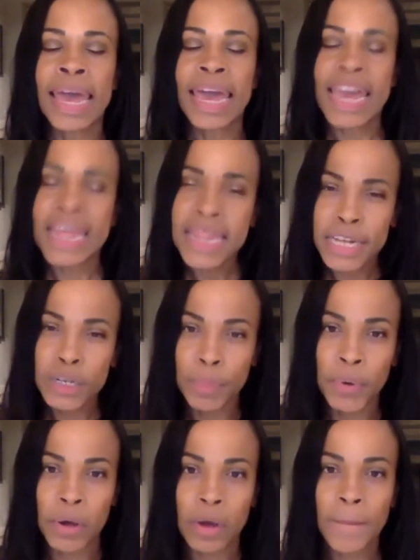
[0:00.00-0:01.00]
In this
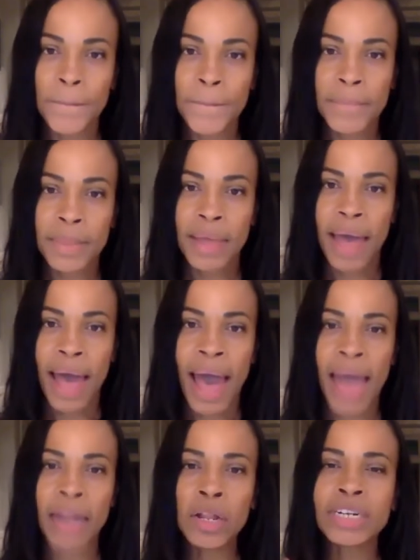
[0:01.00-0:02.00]
book,
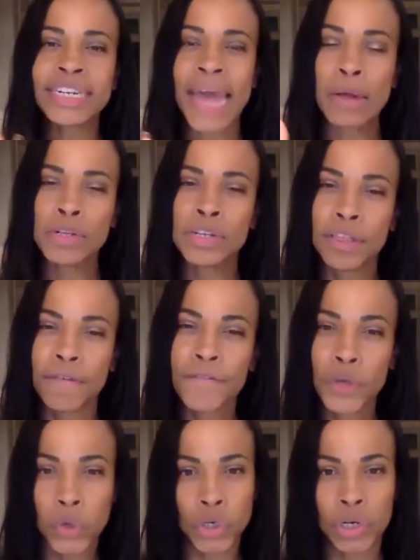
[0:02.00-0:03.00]
I looked out to the
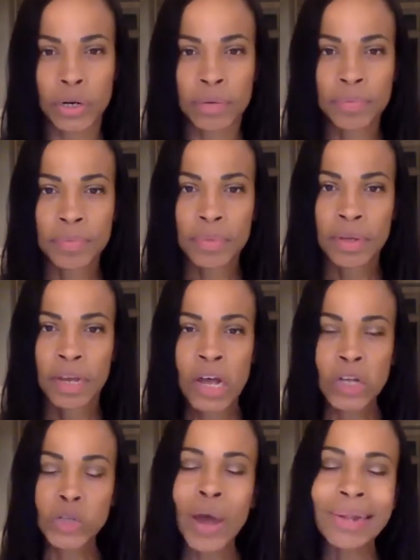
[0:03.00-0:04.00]
future.
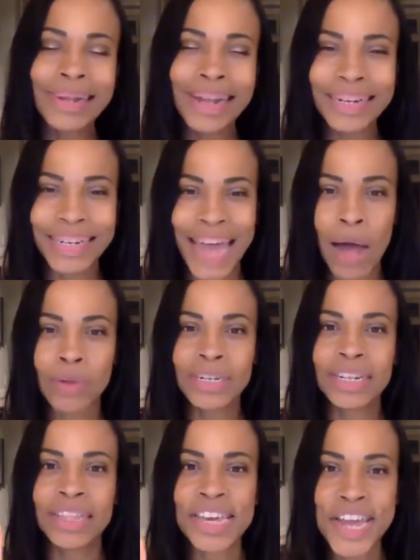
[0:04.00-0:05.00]
So I looked out
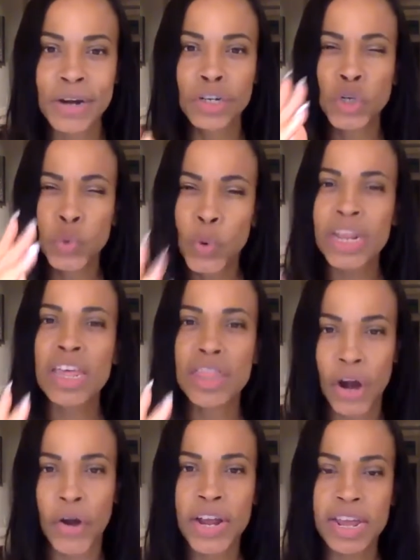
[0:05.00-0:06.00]
to the year
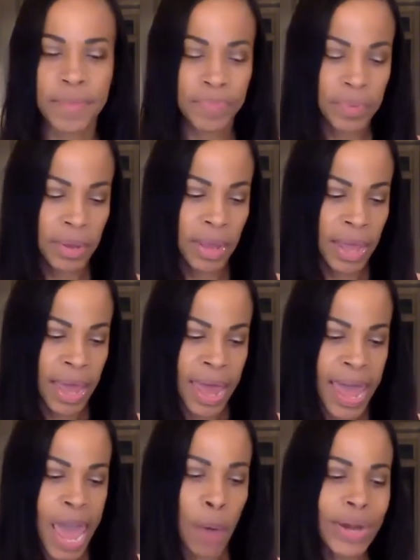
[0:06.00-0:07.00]
2030.
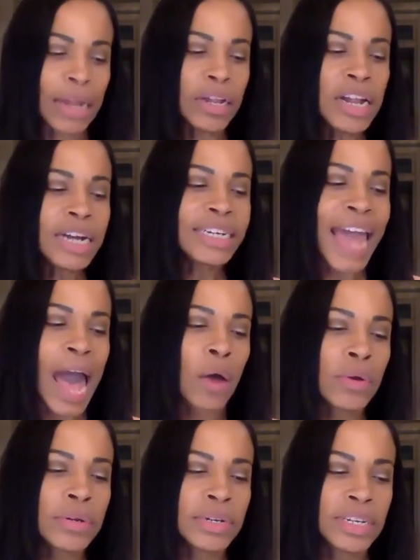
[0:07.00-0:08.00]
And when I looked
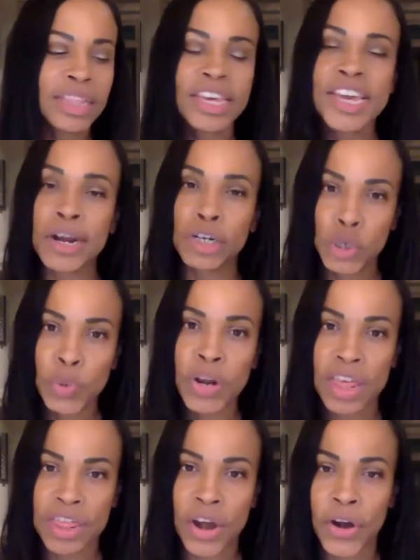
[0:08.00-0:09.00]
out to the year
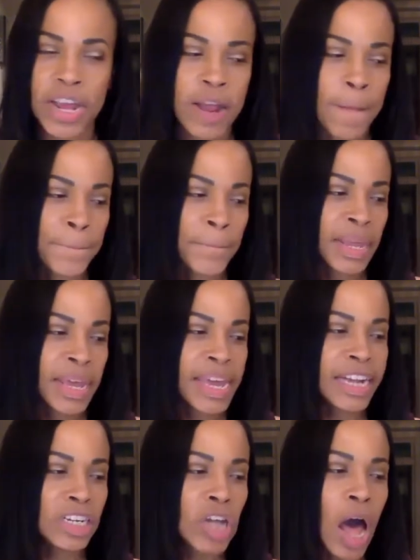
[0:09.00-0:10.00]
2030,
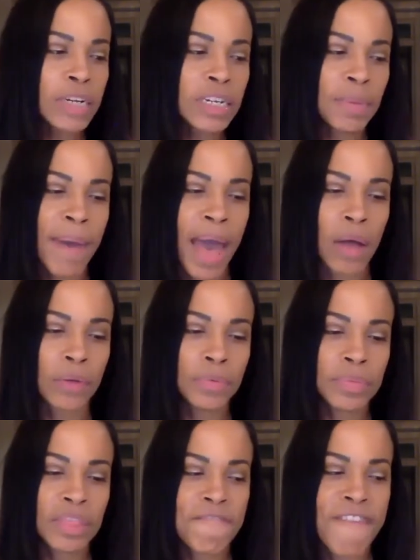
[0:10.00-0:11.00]
it talked about
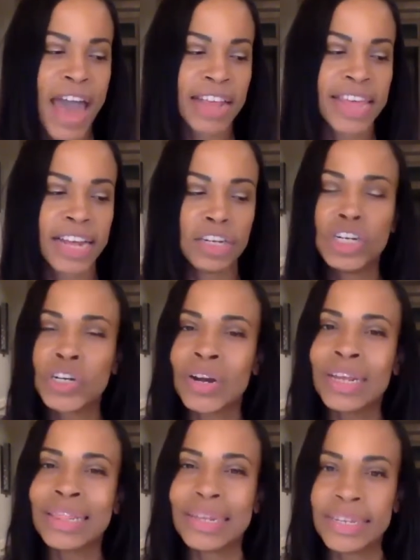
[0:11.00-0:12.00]
the fact that
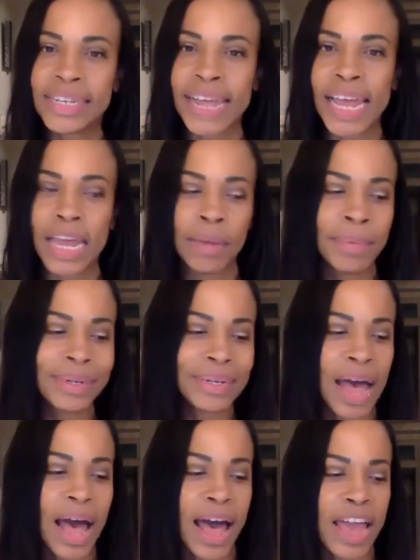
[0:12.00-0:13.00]
during the same
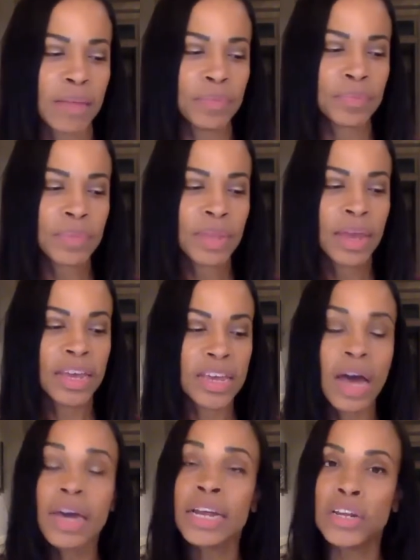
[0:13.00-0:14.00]
time,
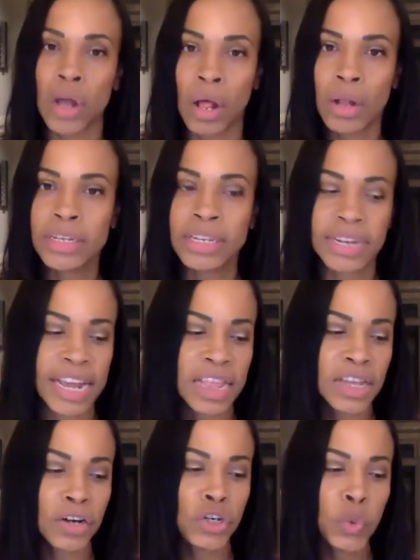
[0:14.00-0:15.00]
young adults in
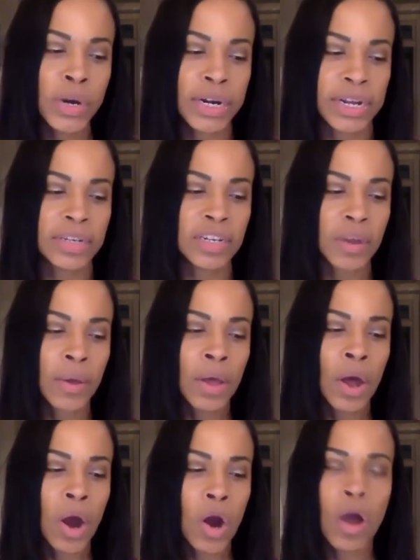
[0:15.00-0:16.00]
their 20s
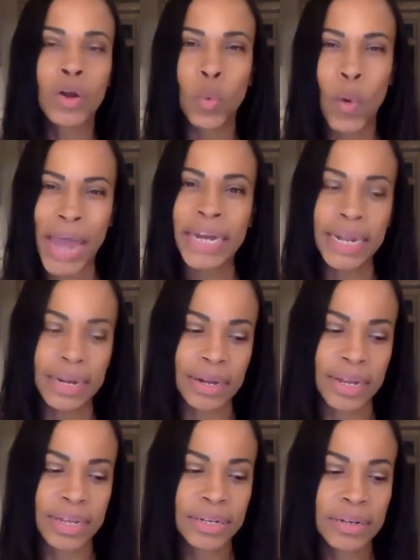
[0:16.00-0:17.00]
are on a waiting
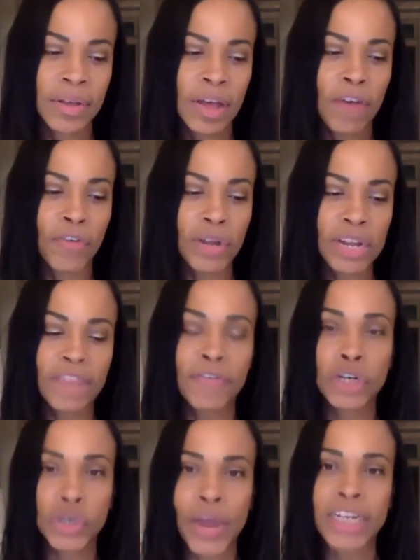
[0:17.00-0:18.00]
list for liver
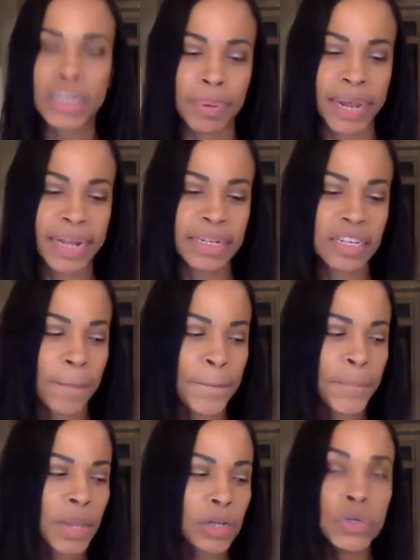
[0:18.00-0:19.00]
transplants
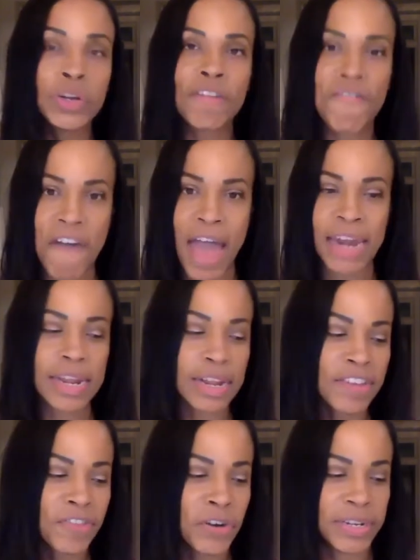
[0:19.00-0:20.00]
due to fatty
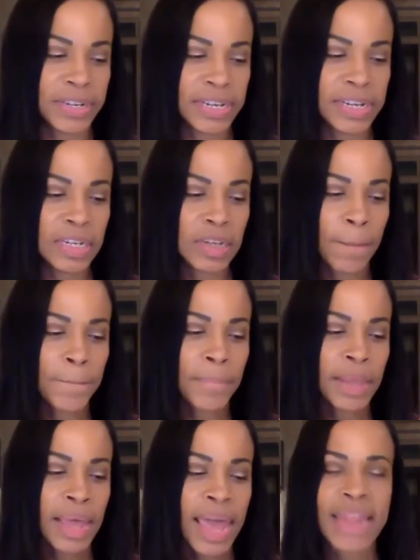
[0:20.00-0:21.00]
liver disease.
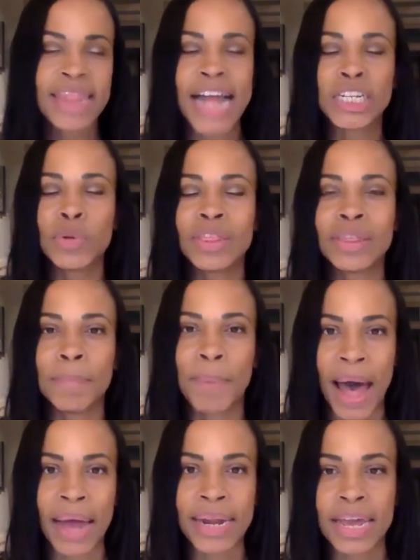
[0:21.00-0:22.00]
And that's when the
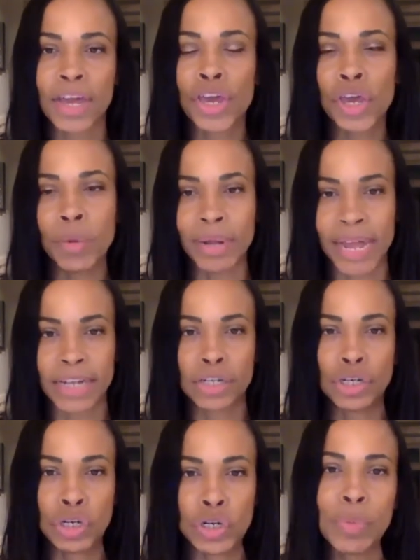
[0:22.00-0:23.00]
body
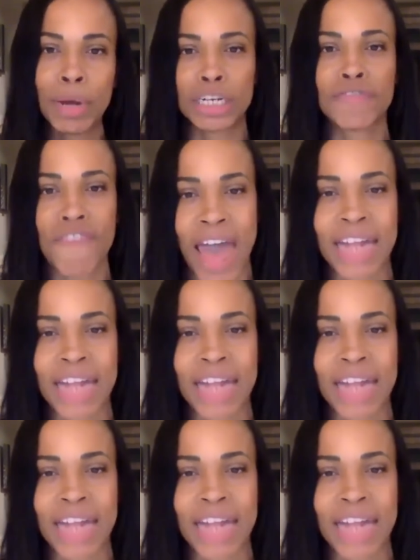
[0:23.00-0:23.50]
accumulates too much fat.